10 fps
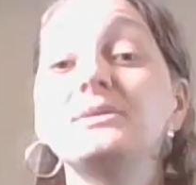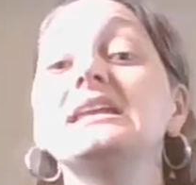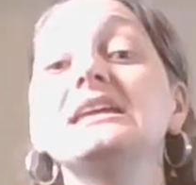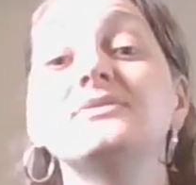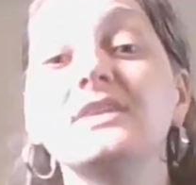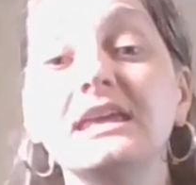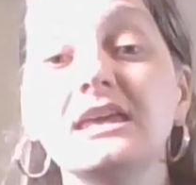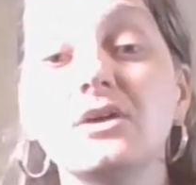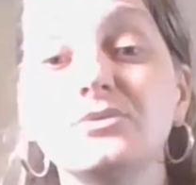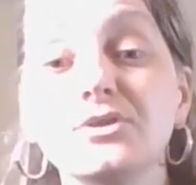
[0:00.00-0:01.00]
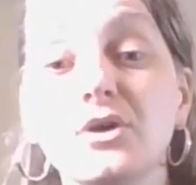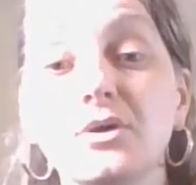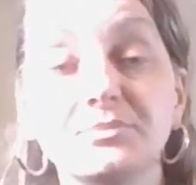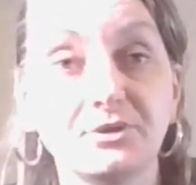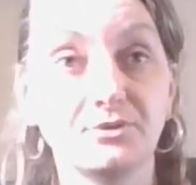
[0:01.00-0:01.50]
believed that he owned the
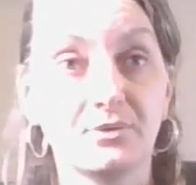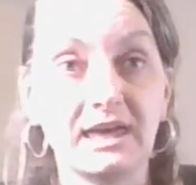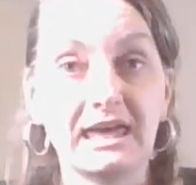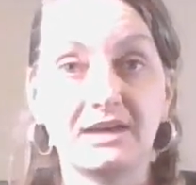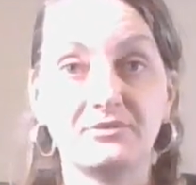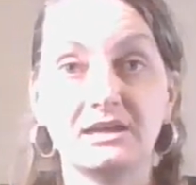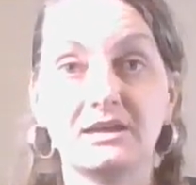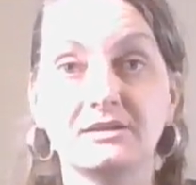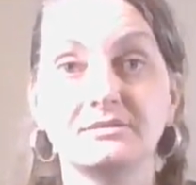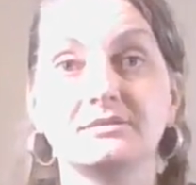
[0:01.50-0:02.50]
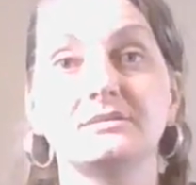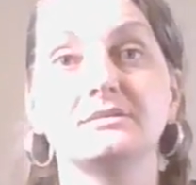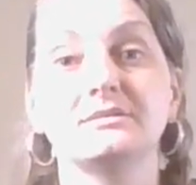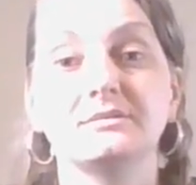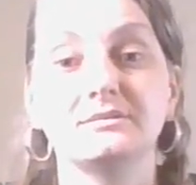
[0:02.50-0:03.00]
communal area.
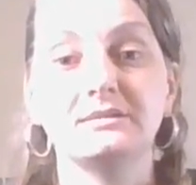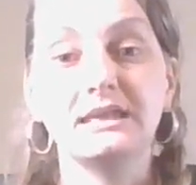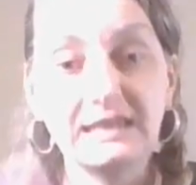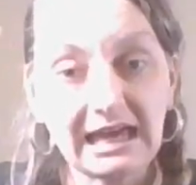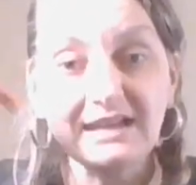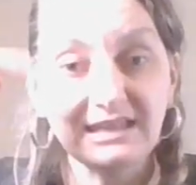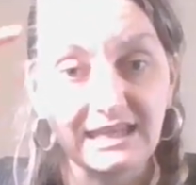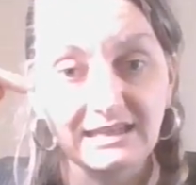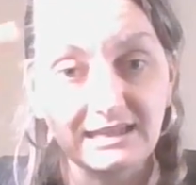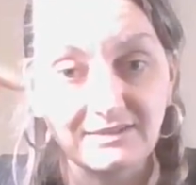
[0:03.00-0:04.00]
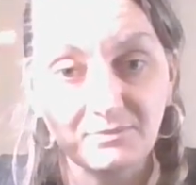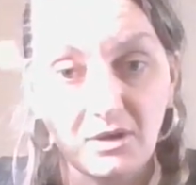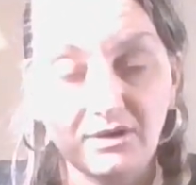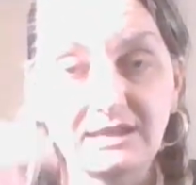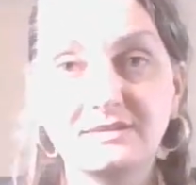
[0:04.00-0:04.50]
He had it in his
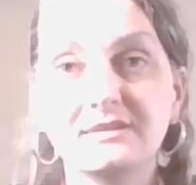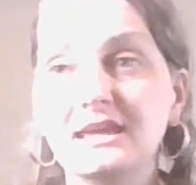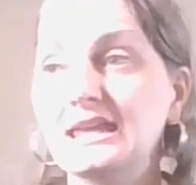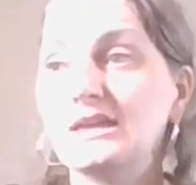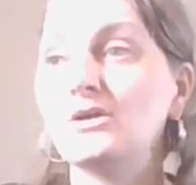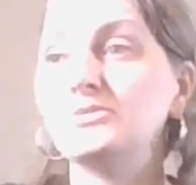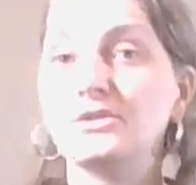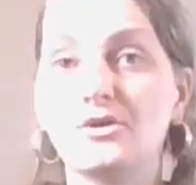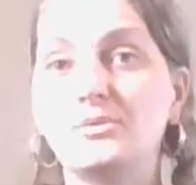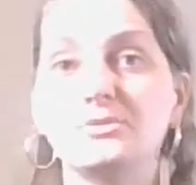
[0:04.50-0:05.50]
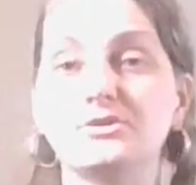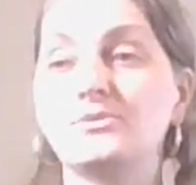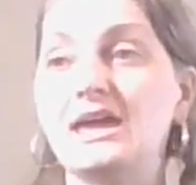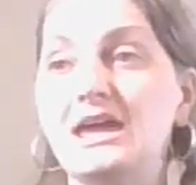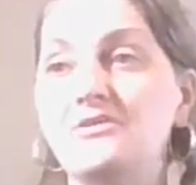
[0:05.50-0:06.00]
mind that he owned the
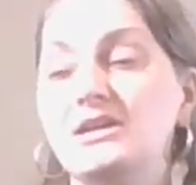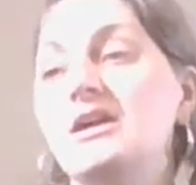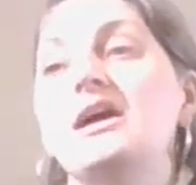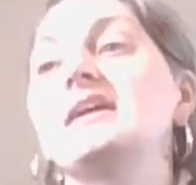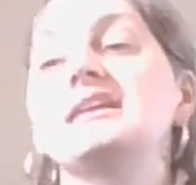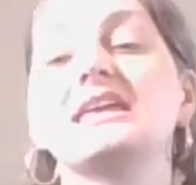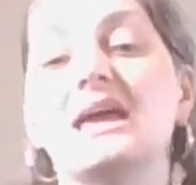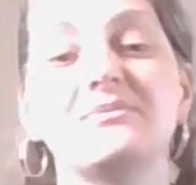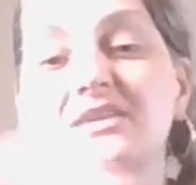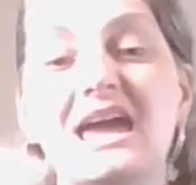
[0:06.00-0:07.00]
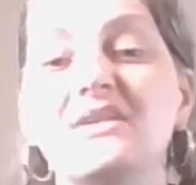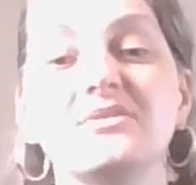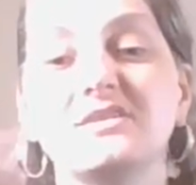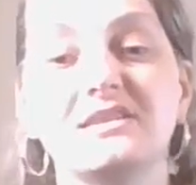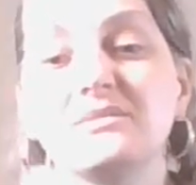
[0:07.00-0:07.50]
communal area and he kept
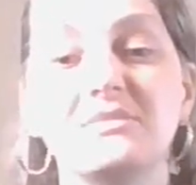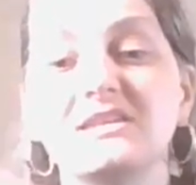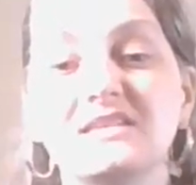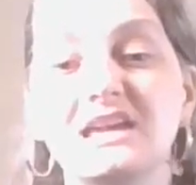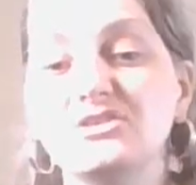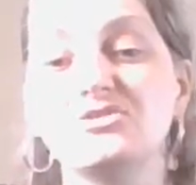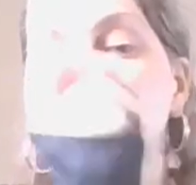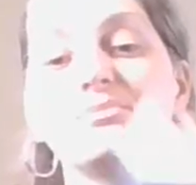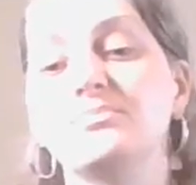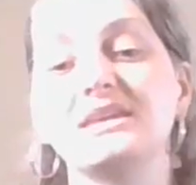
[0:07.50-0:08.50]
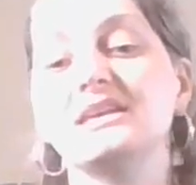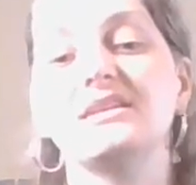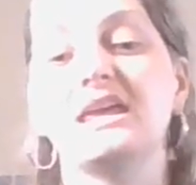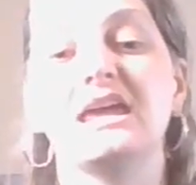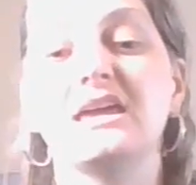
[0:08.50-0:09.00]
harassing me, saying, "You shouldn't be
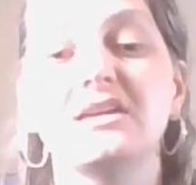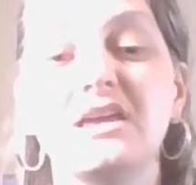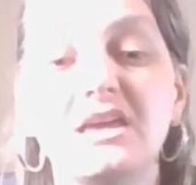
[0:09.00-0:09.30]
in here.